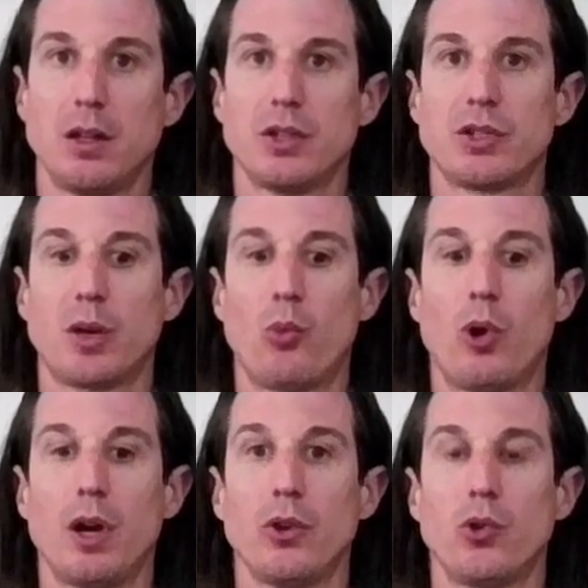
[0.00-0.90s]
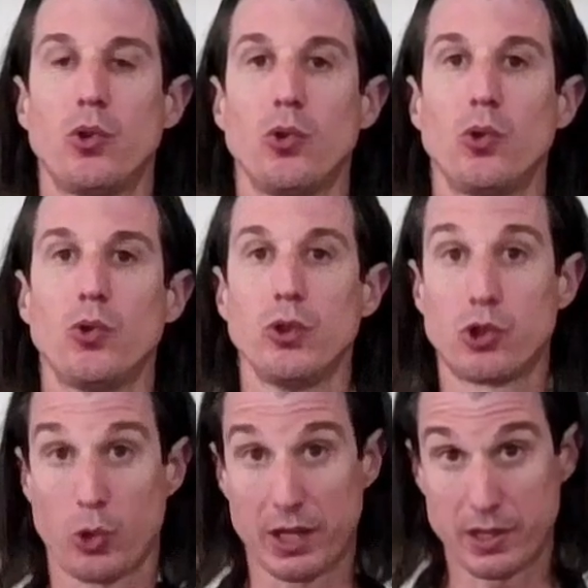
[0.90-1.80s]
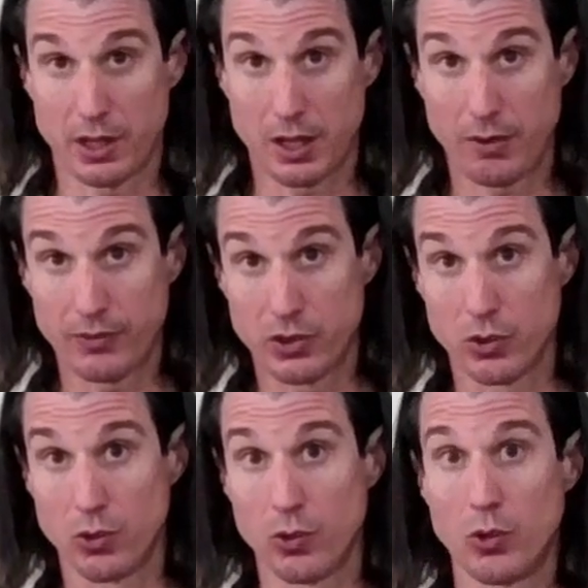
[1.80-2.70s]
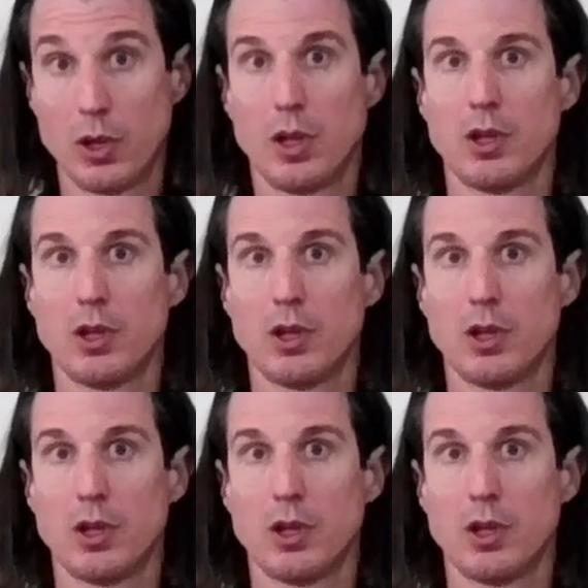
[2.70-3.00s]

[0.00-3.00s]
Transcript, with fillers: someone who you trust enough to